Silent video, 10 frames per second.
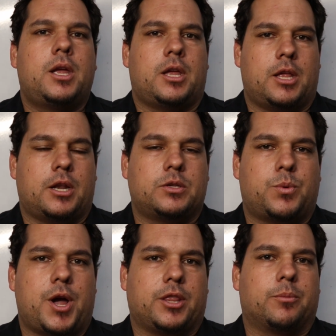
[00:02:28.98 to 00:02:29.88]
And that is
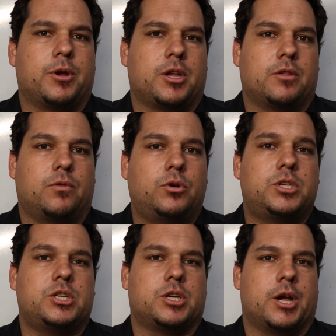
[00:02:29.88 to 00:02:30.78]
why they're bringing the
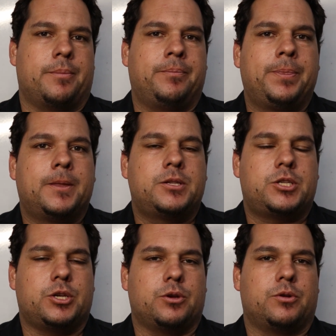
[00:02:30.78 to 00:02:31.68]
voltage up
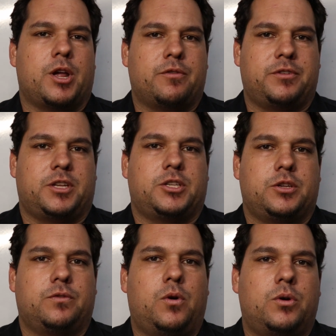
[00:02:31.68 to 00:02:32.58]
to now
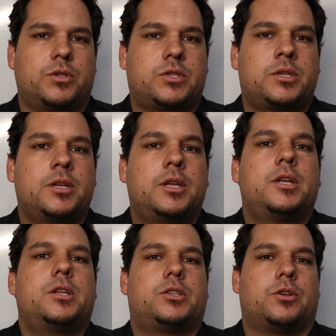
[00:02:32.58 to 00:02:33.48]
52 volts
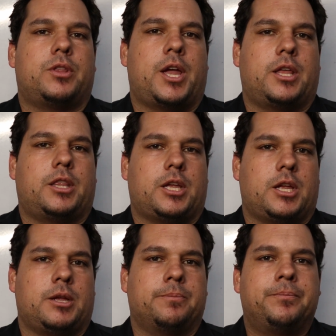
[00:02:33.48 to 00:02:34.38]
so that
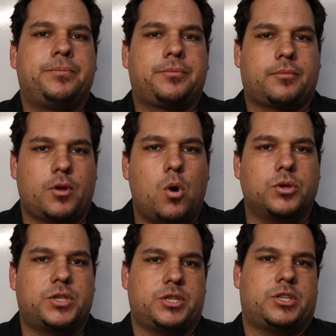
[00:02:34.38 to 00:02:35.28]
the
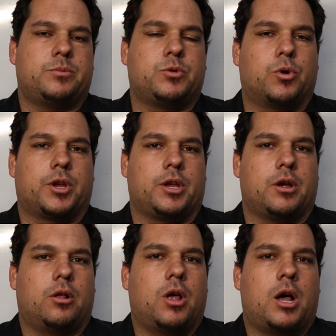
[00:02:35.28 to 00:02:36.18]
whole system's working
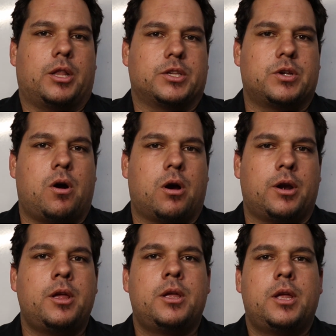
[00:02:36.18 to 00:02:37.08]
a lot less
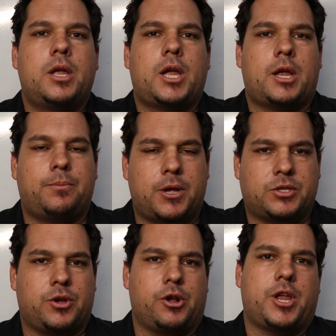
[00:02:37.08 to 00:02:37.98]
hard. And
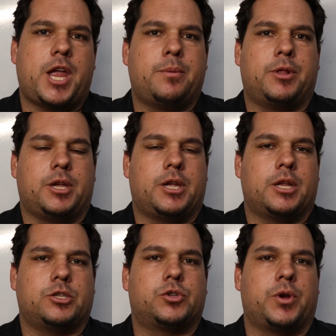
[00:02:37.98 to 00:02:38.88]
plus all your cabling
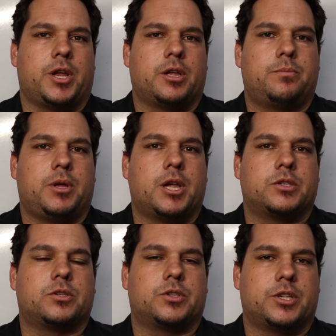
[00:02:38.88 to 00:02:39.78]
can shrink
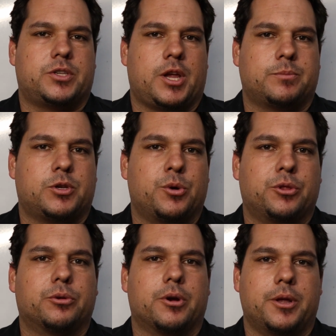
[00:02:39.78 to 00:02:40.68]
because there's less amps
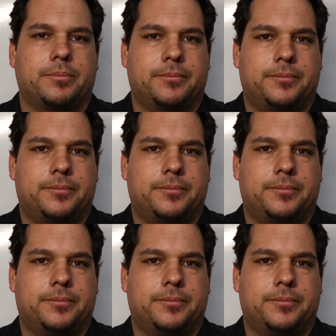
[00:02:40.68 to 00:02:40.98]
going through it.